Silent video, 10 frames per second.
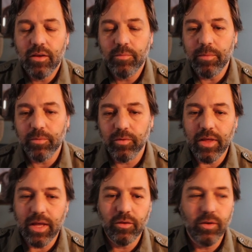people
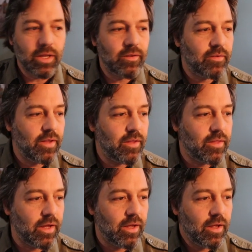that you can see
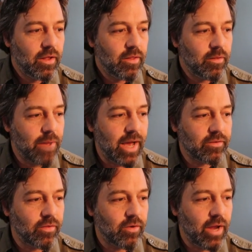the
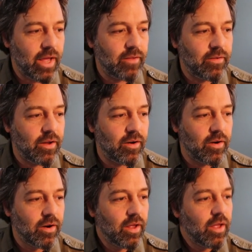backs of their heads
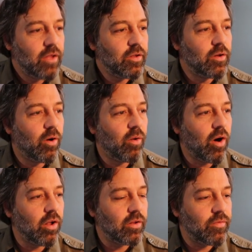here, you know,
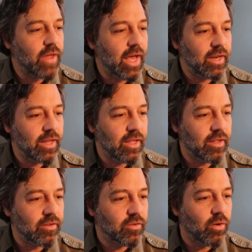all of that
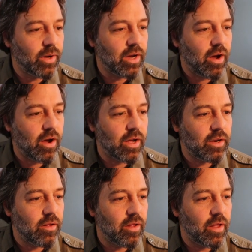is going on.